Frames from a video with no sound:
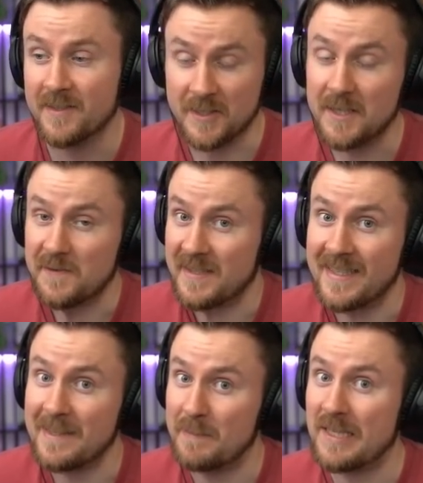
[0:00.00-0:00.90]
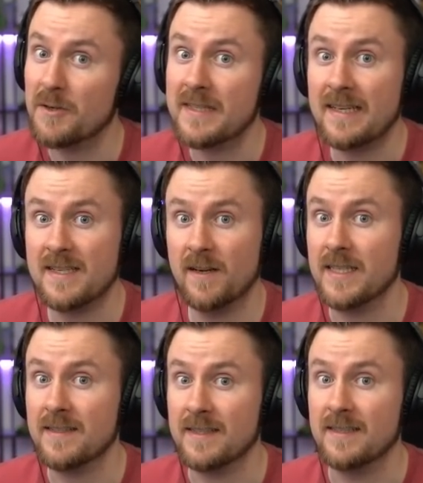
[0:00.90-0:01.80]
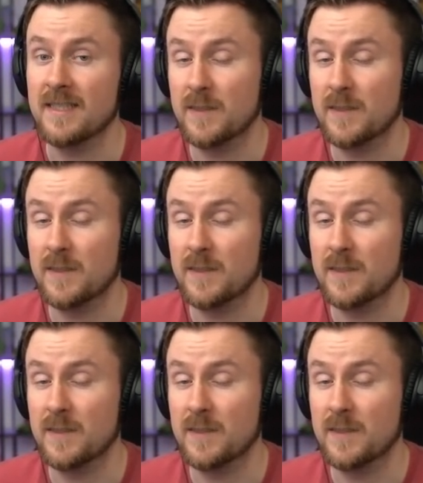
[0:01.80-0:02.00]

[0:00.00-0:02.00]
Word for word: you have seen barrel ten is not easy.